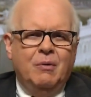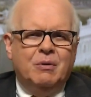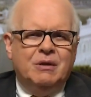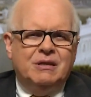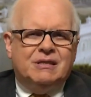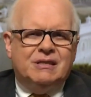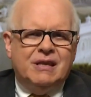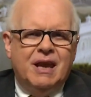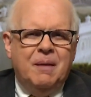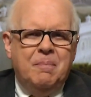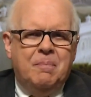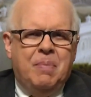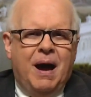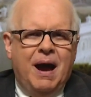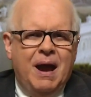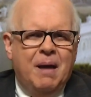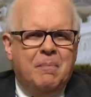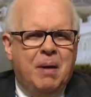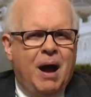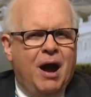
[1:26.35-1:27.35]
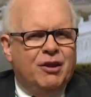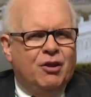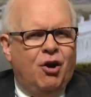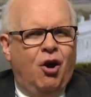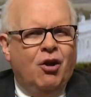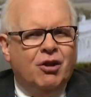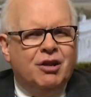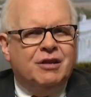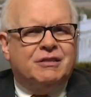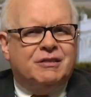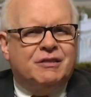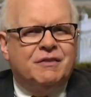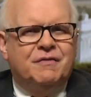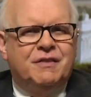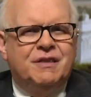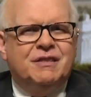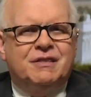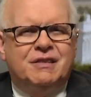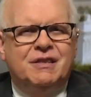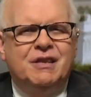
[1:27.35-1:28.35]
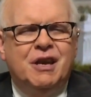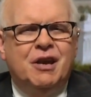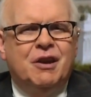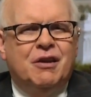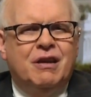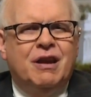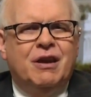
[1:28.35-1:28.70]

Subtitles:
would say by about August of this year,